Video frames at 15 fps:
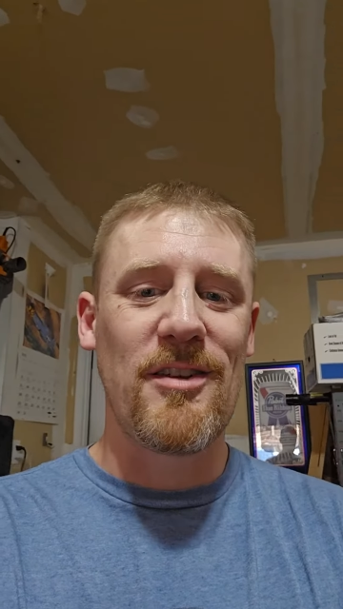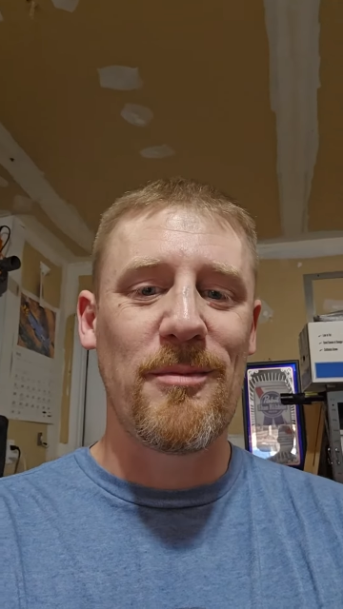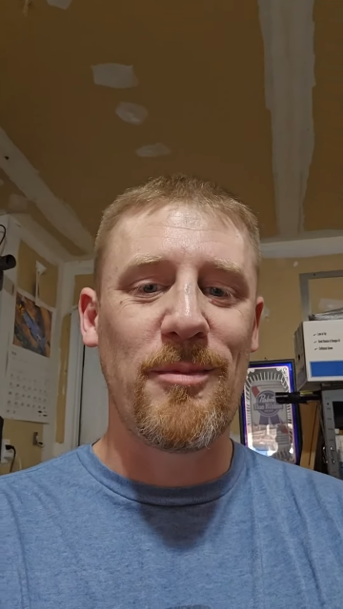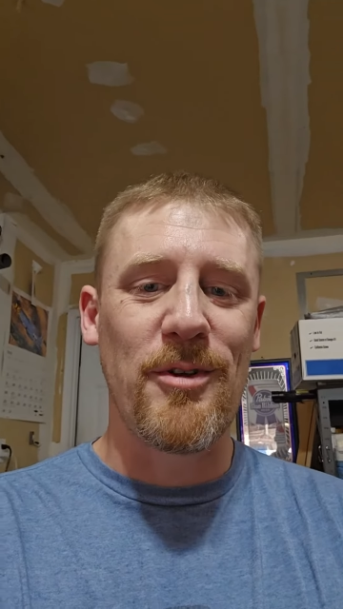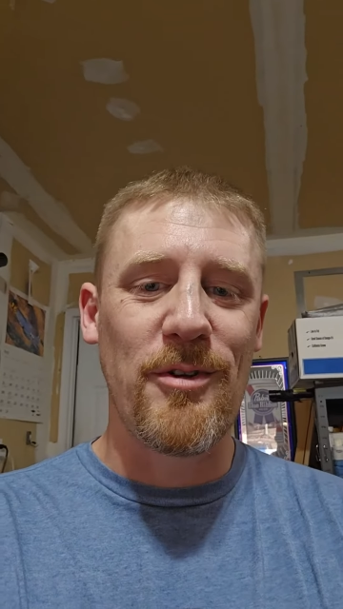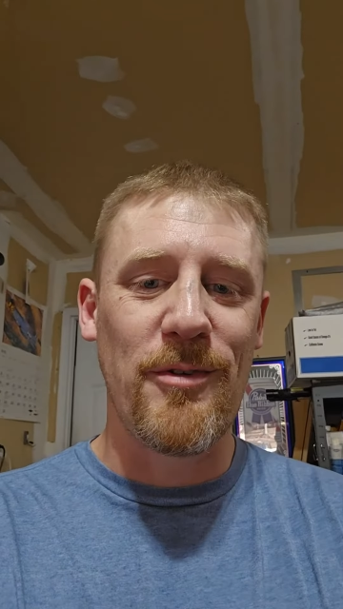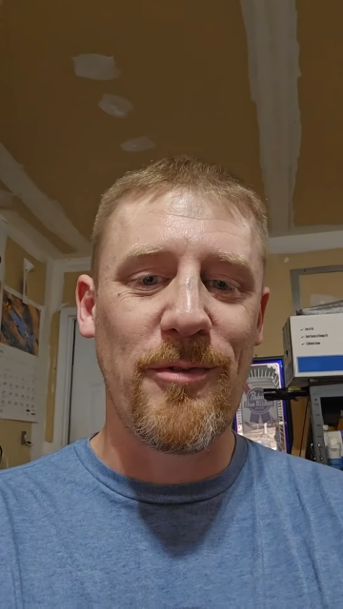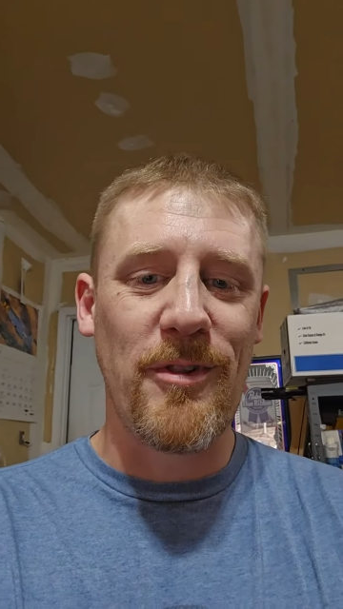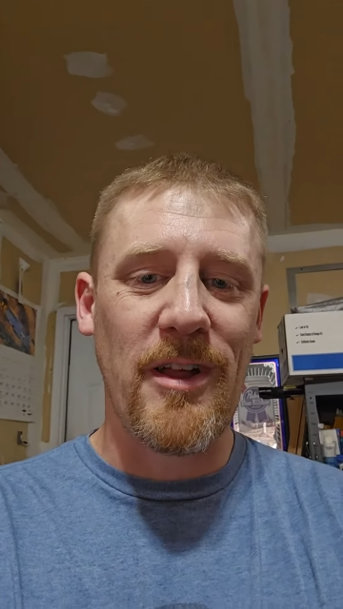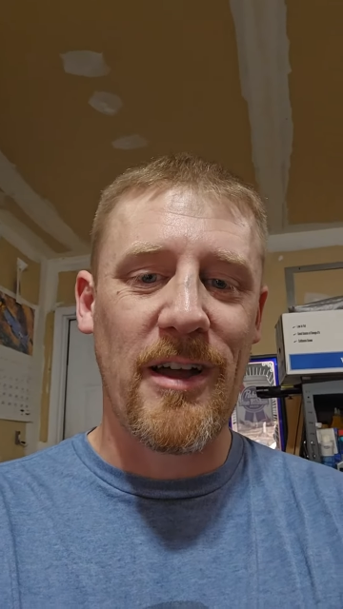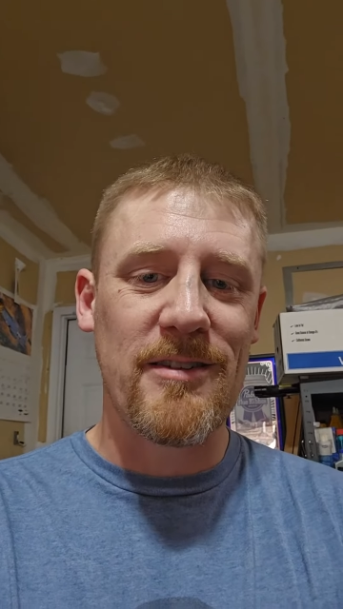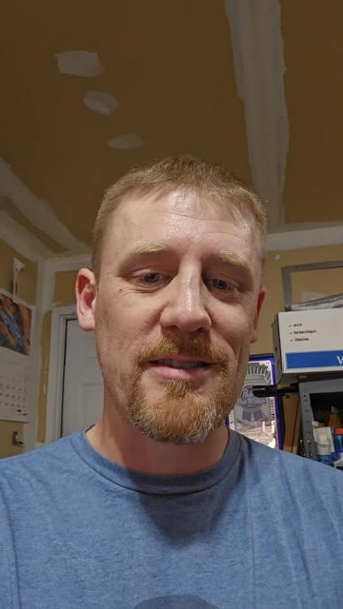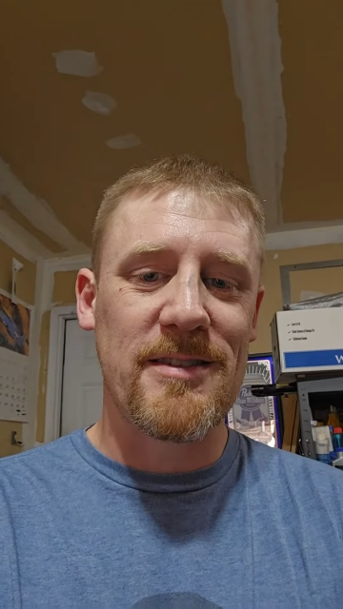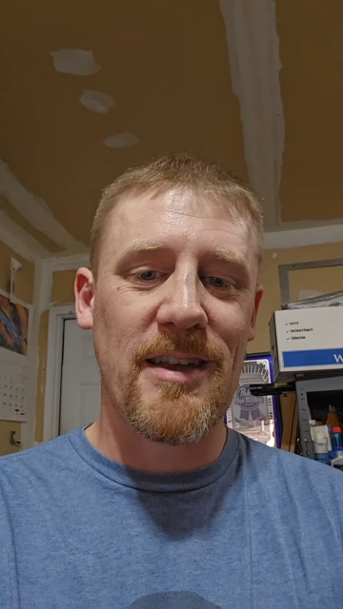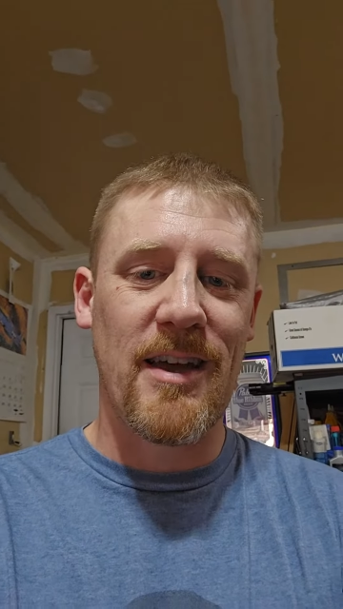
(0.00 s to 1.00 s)
beautiful
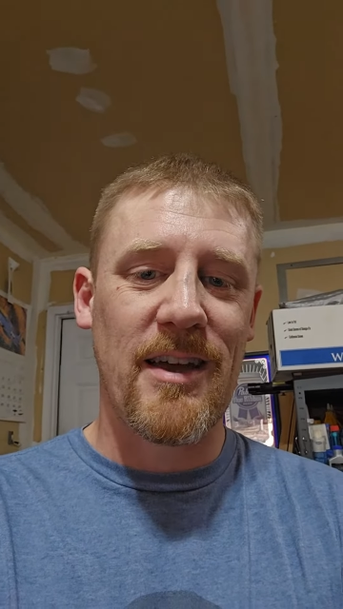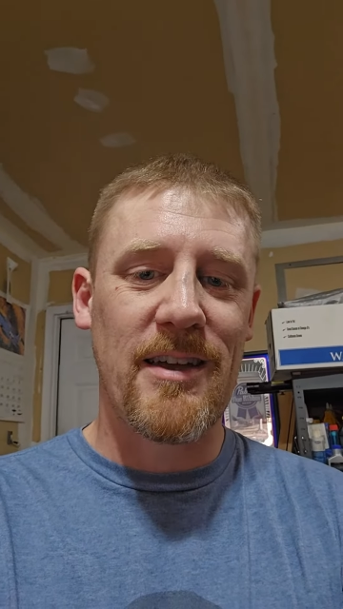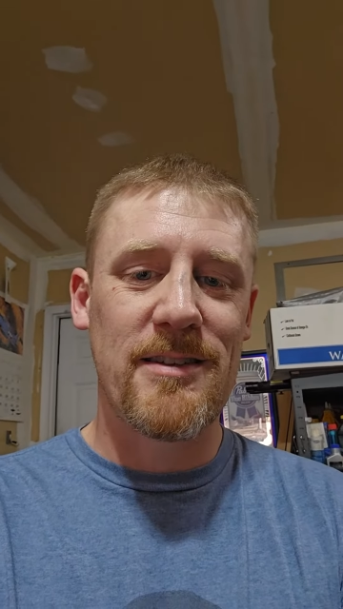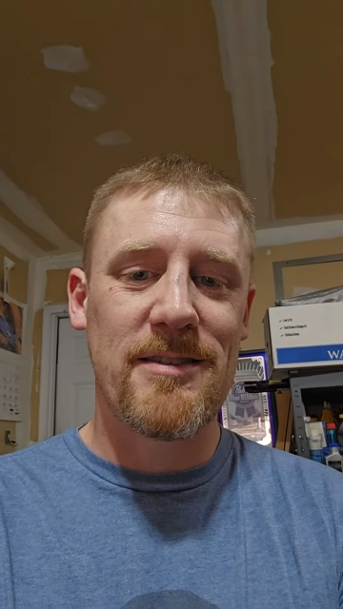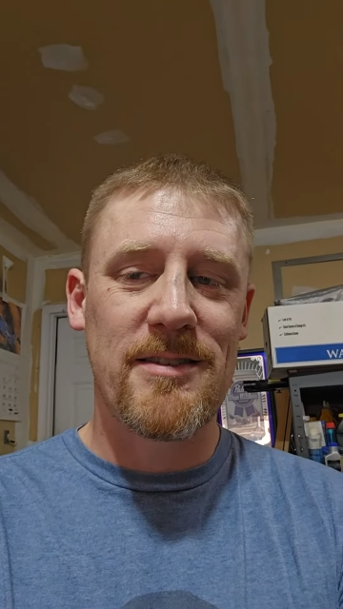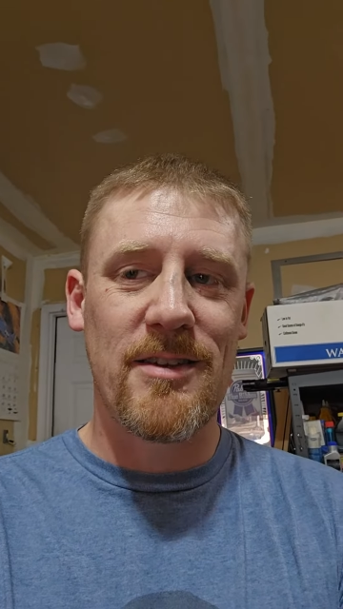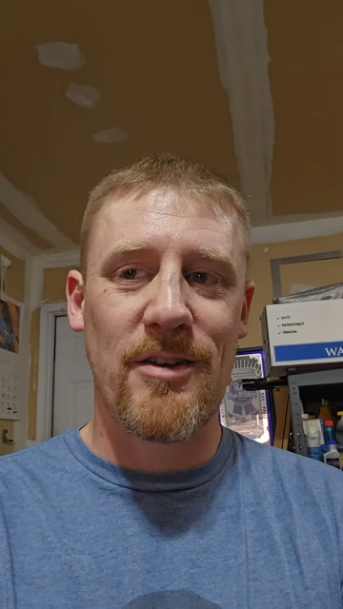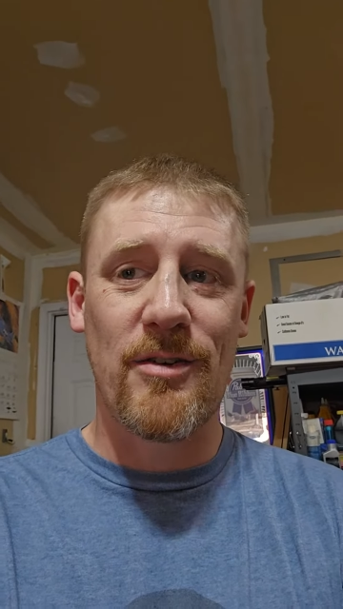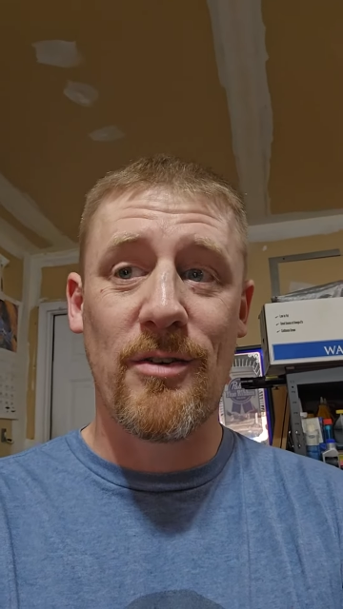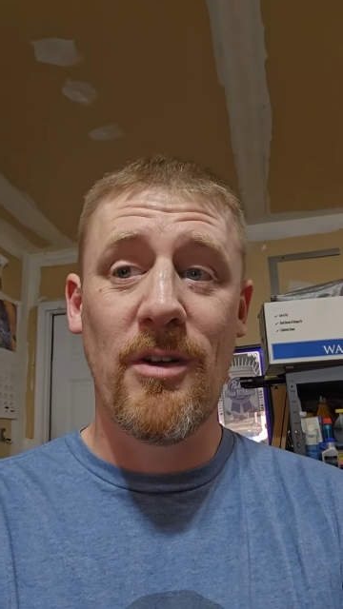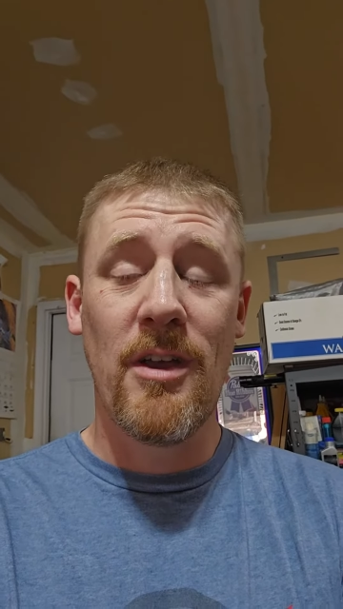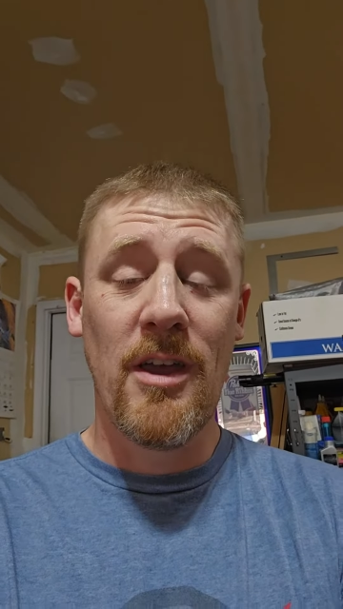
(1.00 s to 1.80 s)
outside, so